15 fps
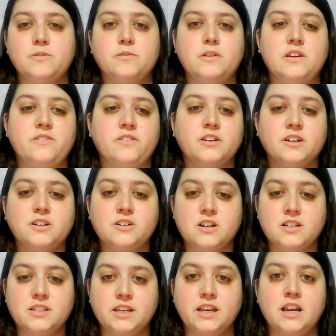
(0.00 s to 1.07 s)
If you're
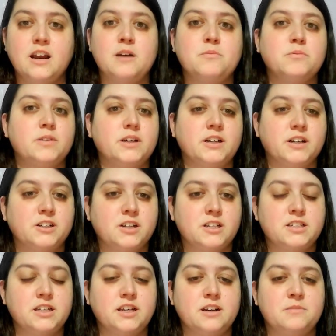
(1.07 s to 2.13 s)
dressing up, what you're
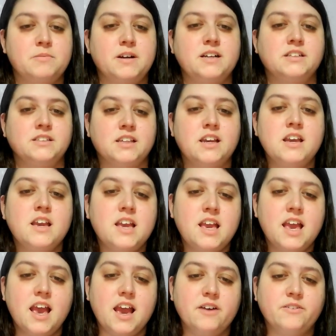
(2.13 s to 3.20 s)
dressing up as,
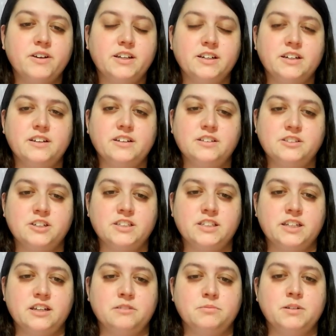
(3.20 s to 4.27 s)
and what you're dressing up